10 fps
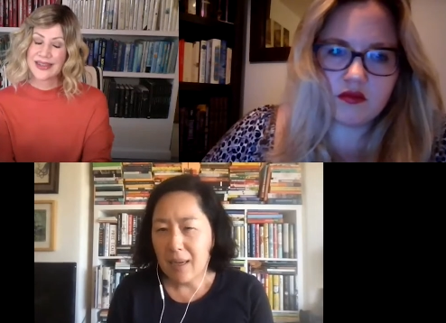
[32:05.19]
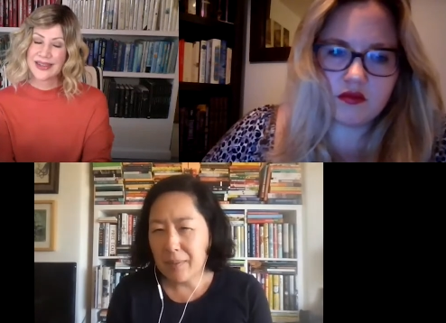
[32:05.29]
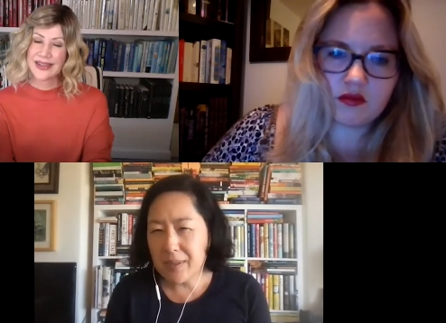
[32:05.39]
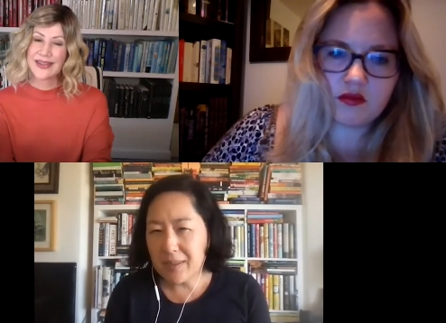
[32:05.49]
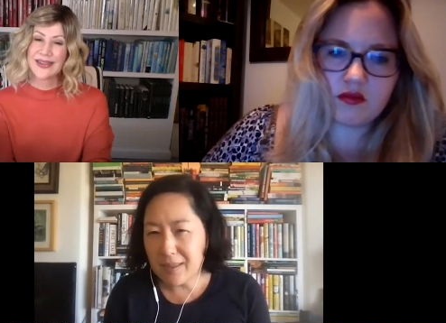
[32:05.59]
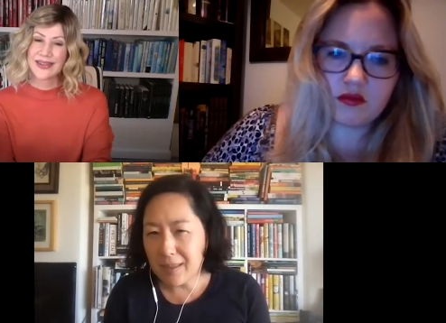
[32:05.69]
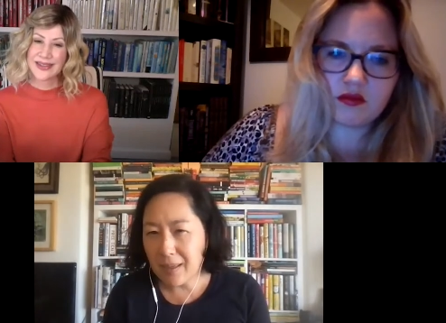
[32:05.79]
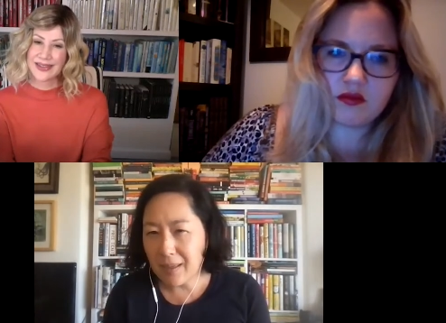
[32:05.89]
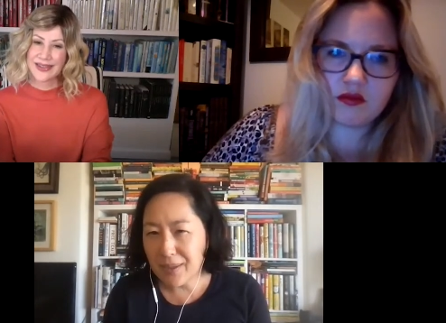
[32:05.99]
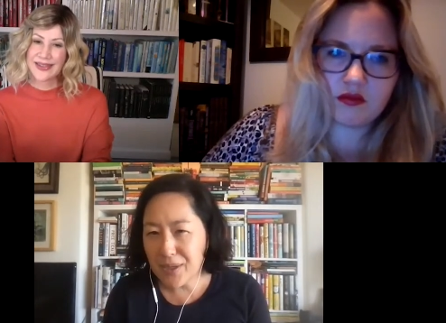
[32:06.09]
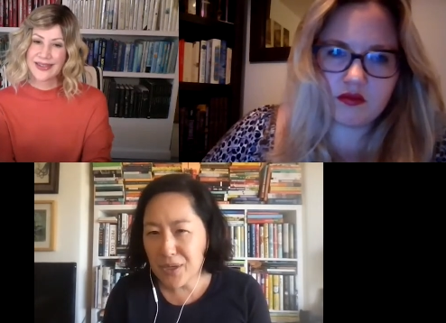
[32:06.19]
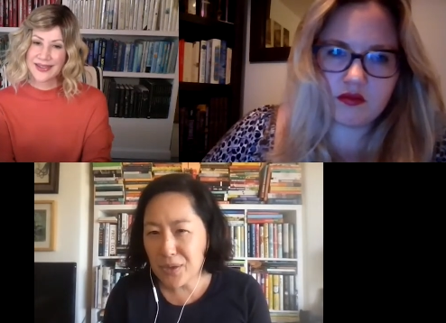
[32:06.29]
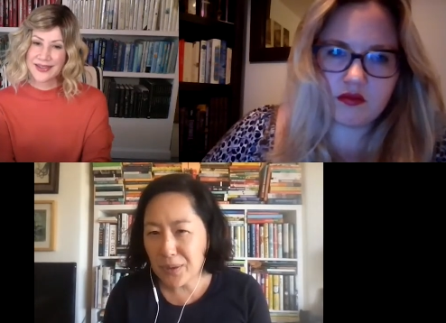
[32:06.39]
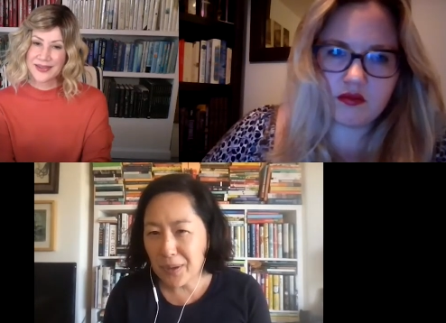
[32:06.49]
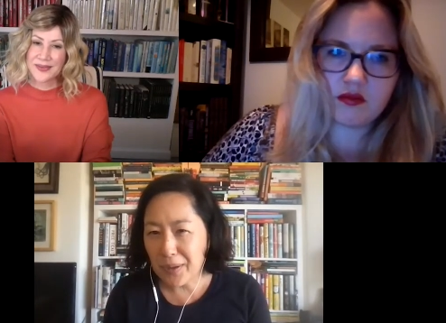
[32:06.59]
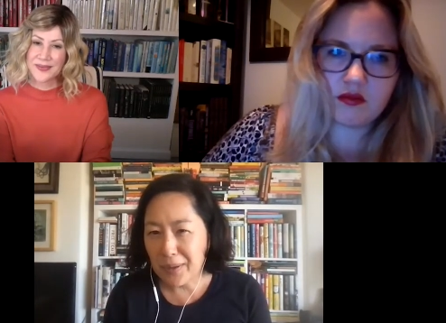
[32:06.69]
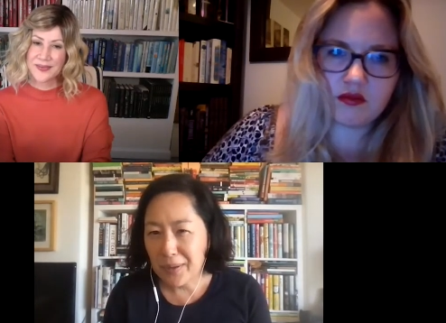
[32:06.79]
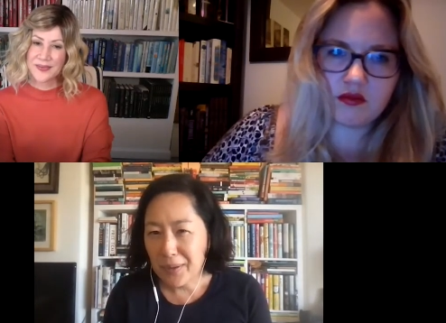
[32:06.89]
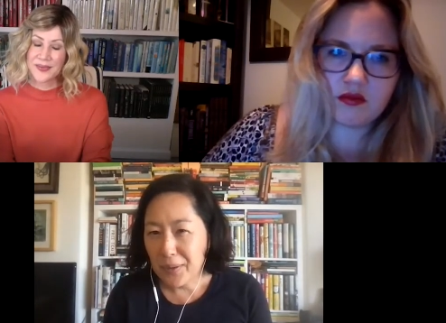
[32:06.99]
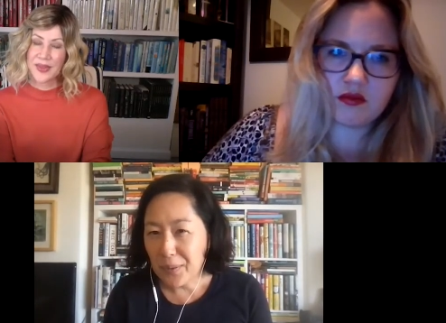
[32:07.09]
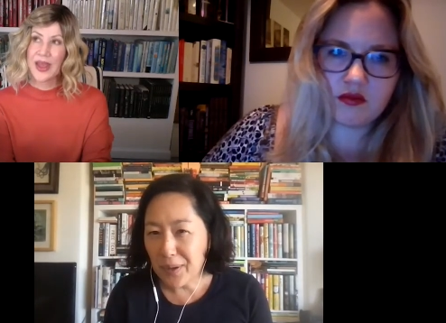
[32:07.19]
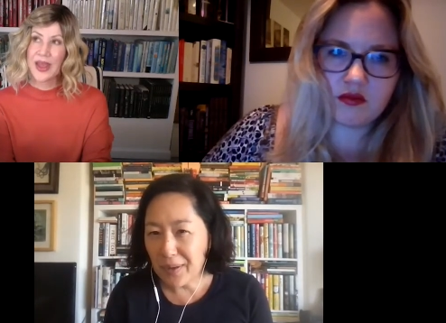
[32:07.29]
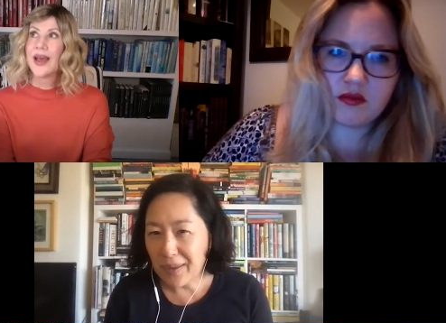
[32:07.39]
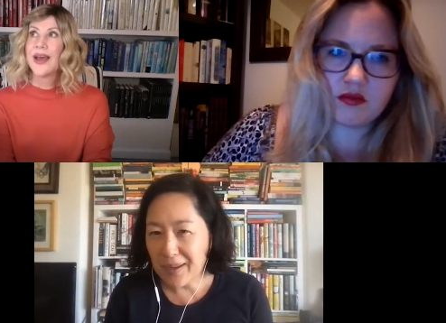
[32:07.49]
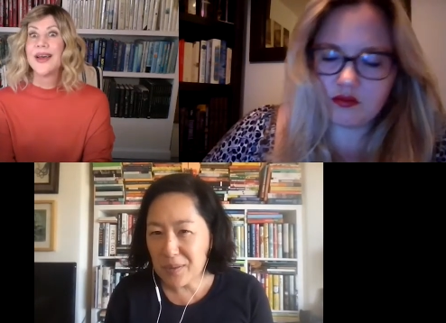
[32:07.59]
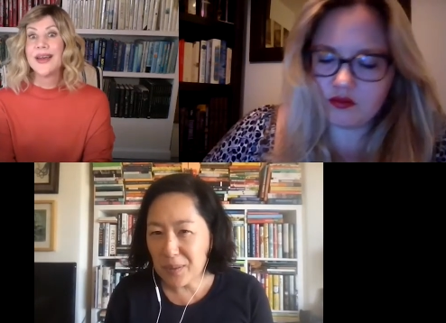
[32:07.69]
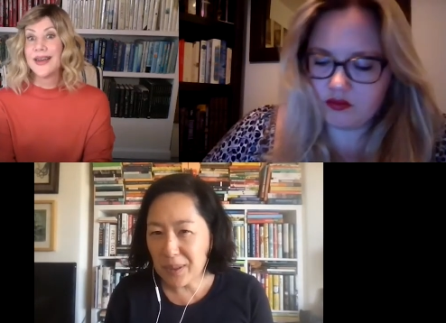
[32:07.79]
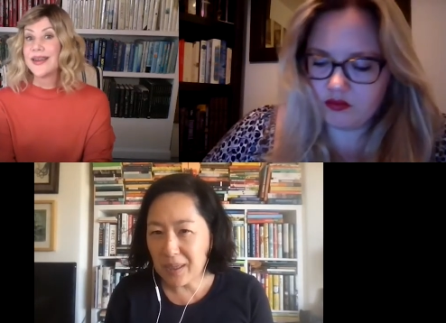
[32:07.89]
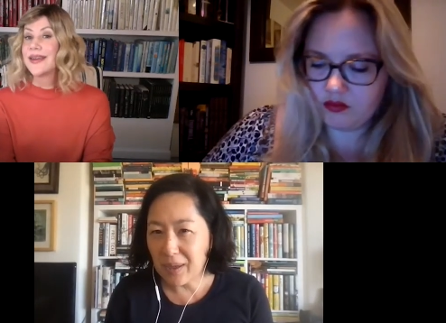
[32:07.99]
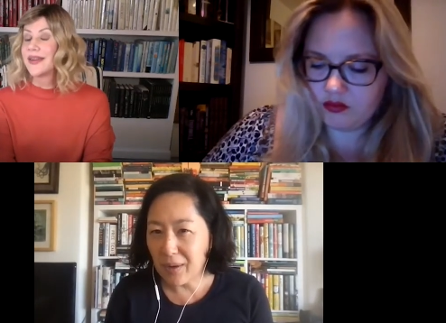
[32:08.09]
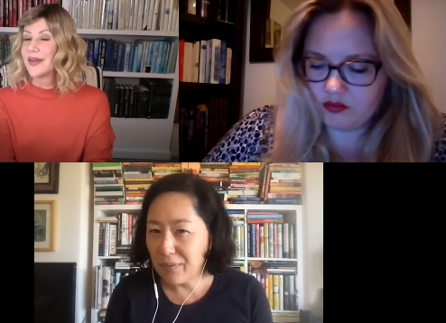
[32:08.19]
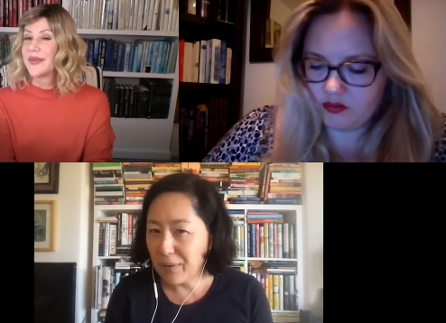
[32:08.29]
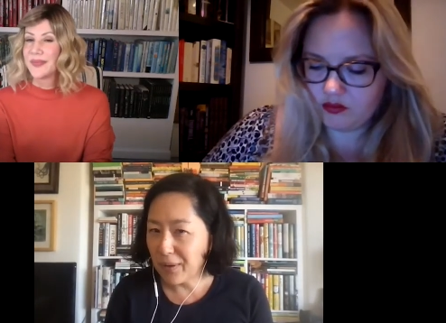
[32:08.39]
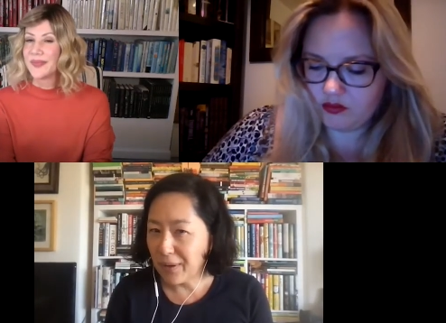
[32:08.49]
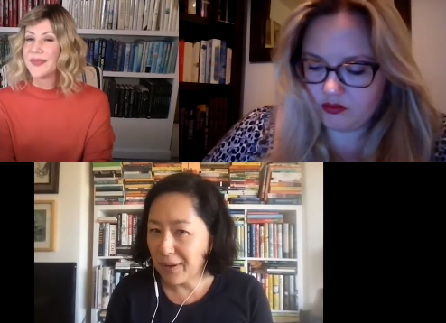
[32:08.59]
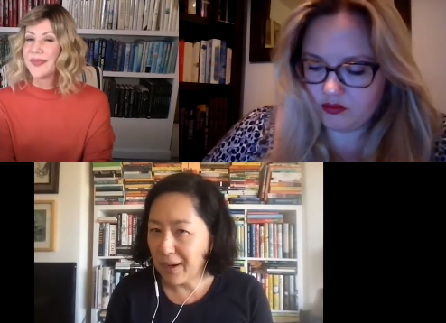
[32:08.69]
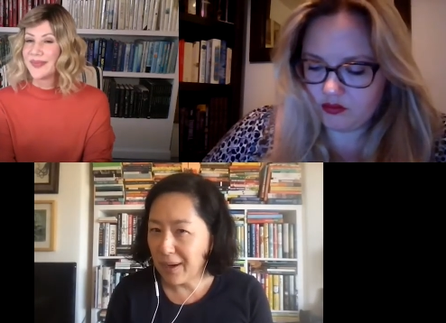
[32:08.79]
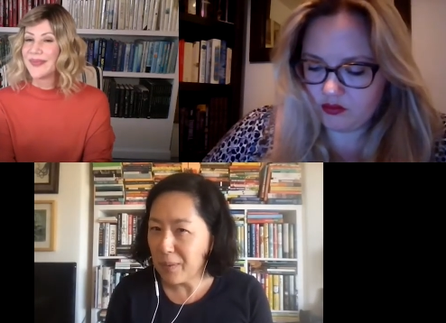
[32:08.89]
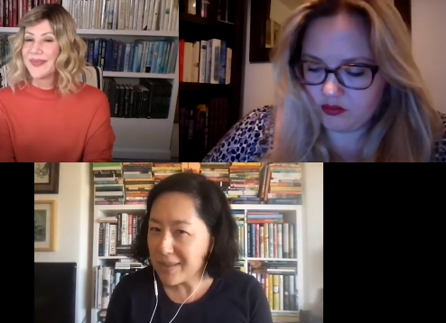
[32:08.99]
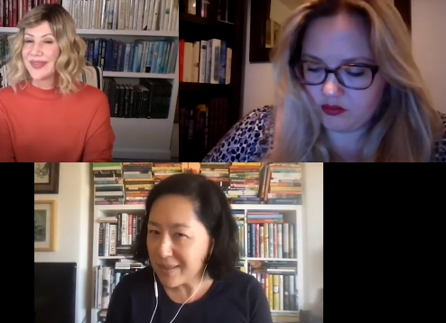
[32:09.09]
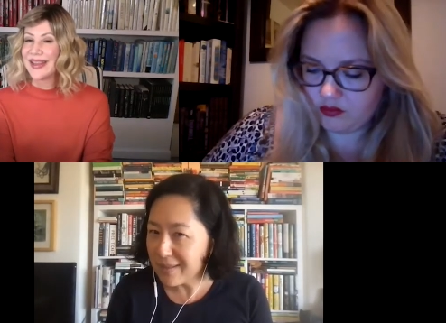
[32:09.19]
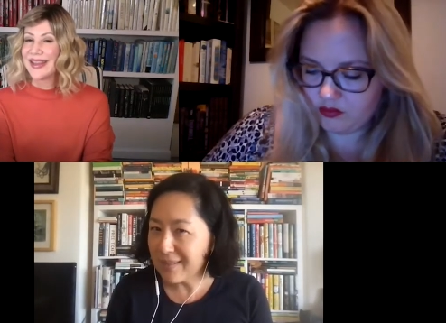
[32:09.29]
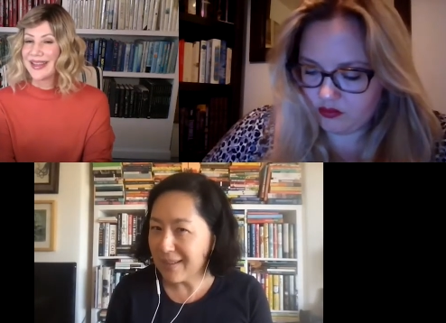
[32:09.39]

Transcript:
Speaker 1: I wasn't entirely sure where things were going to go for her. I wasn't.